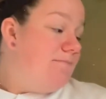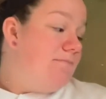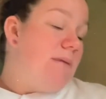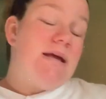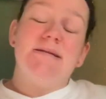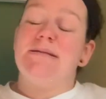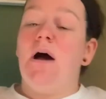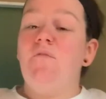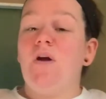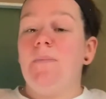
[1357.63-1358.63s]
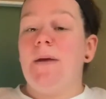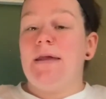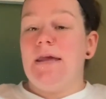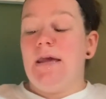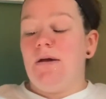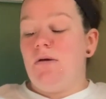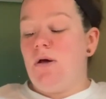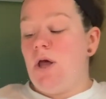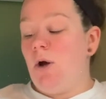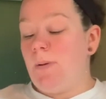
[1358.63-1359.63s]
He's not very picky.
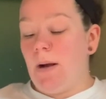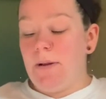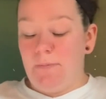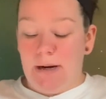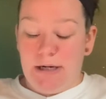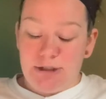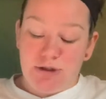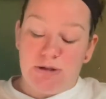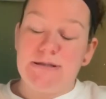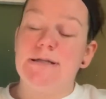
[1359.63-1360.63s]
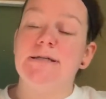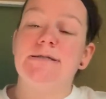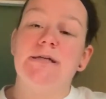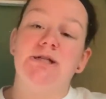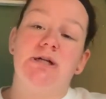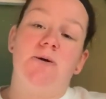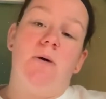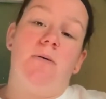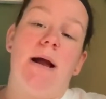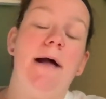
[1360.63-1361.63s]
He'll probably wear his shorts and his t-shirt
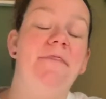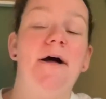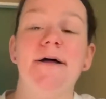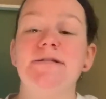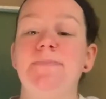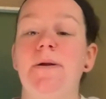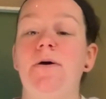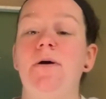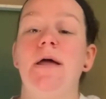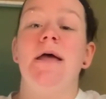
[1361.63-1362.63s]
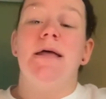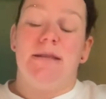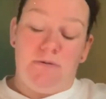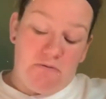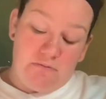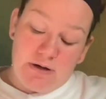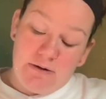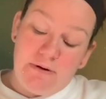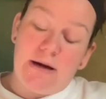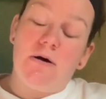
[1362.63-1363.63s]
while we're at the hospital. Then when we're
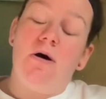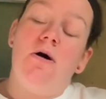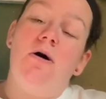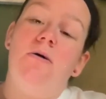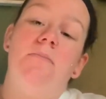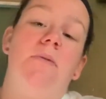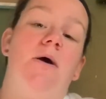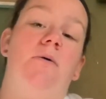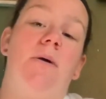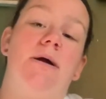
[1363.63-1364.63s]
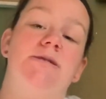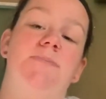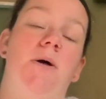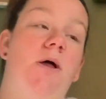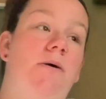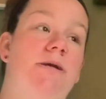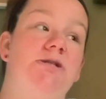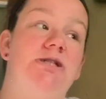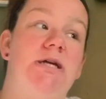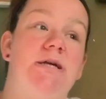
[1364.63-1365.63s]
getting ready to go home, he'll wear his polo and
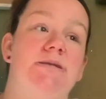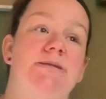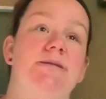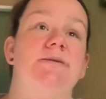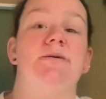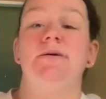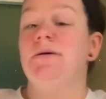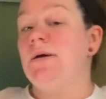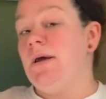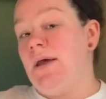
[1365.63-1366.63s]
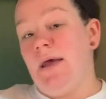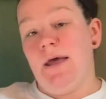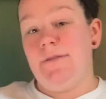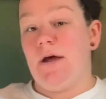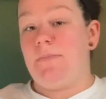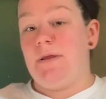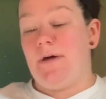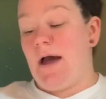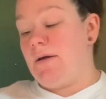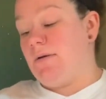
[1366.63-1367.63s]
his jeans, and that'll be that.